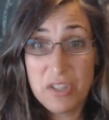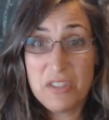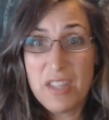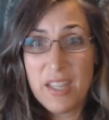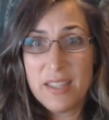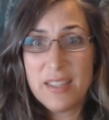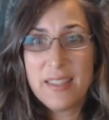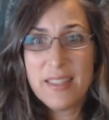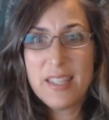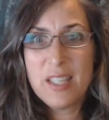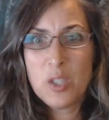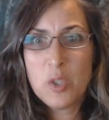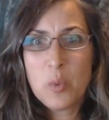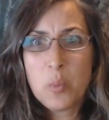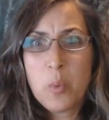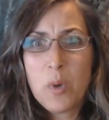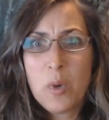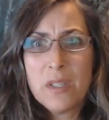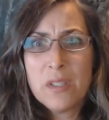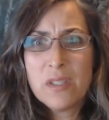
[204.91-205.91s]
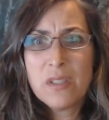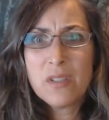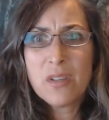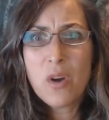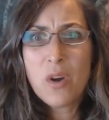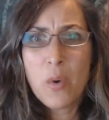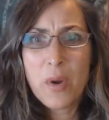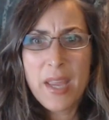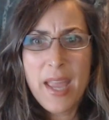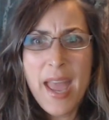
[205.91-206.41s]
that this was
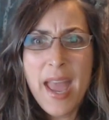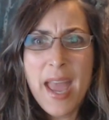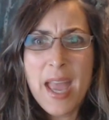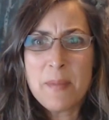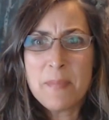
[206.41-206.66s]
okay.